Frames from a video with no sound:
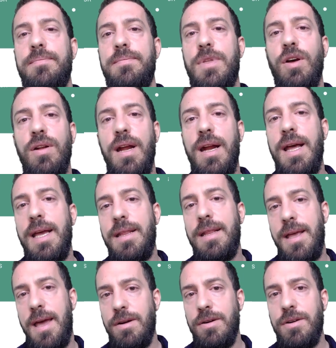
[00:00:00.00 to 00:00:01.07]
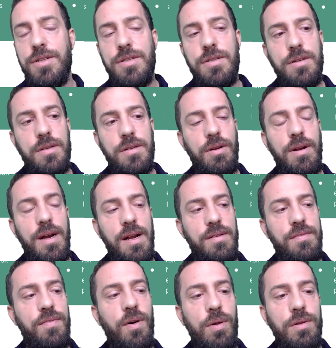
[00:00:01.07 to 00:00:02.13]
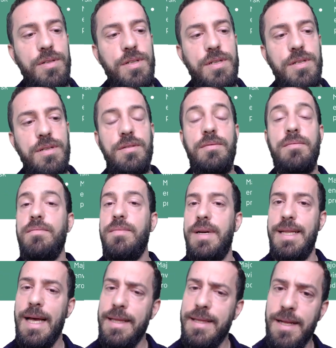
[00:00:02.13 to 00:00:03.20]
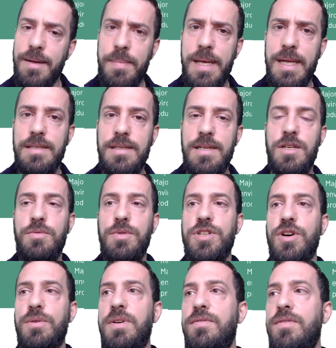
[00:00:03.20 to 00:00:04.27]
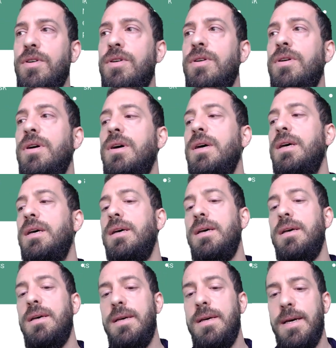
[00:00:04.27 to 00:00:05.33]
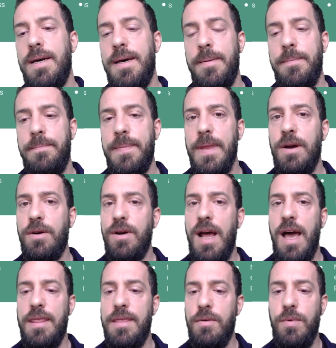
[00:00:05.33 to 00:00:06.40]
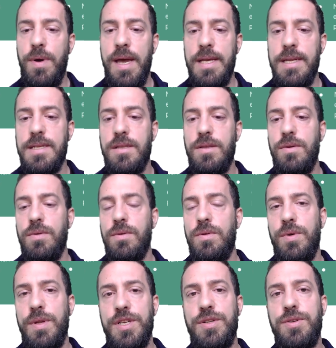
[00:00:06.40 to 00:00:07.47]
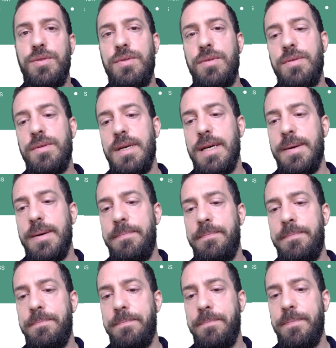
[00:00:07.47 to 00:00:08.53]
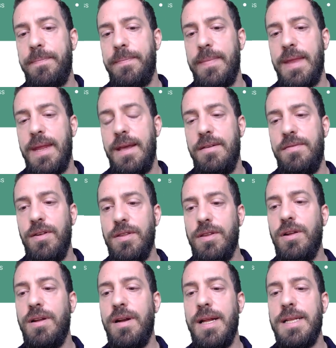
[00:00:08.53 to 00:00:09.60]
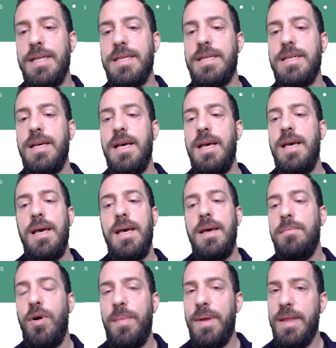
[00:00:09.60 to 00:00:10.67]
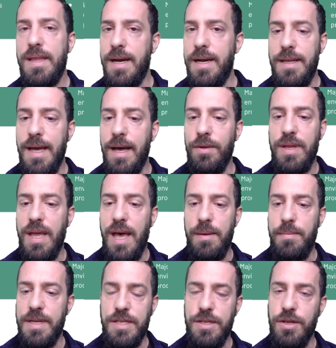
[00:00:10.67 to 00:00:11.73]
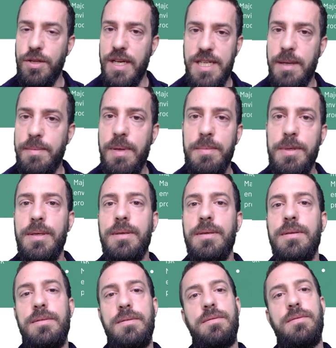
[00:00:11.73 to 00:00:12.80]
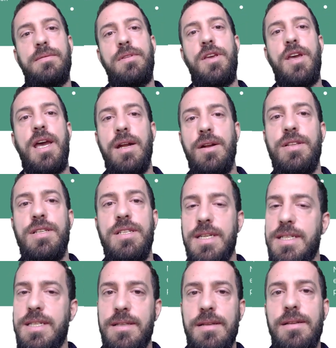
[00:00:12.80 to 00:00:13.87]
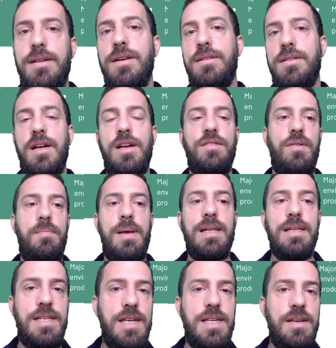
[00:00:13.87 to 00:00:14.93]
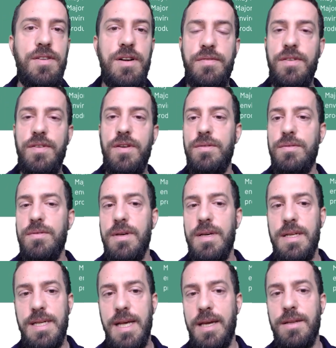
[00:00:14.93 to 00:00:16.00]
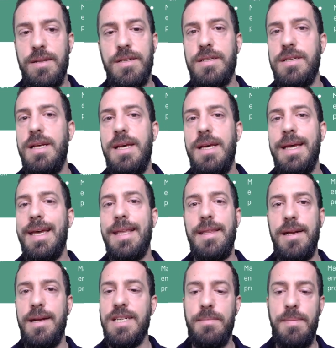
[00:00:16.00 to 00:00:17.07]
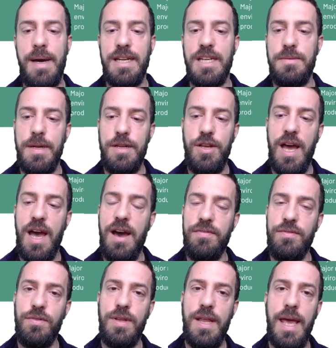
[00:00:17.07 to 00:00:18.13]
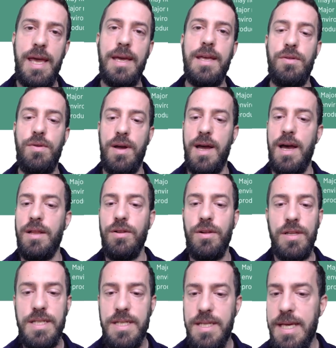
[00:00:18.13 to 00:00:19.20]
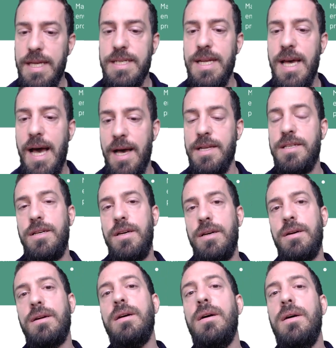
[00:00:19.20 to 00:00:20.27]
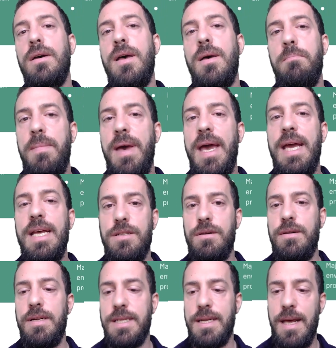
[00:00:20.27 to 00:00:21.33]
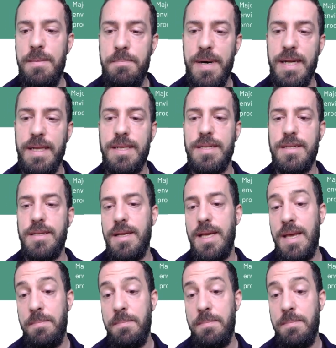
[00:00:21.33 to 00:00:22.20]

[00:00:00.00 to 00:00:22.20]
tolerate errors, tolerate faults, redundant PLCs we saw before, or other ways to ensure fault tolerance. Momentary downtime is not acceptable. You cannot just turn off a PLC for a few seconds. Again, the risk management, you have to take into account all these things as your major risk impacts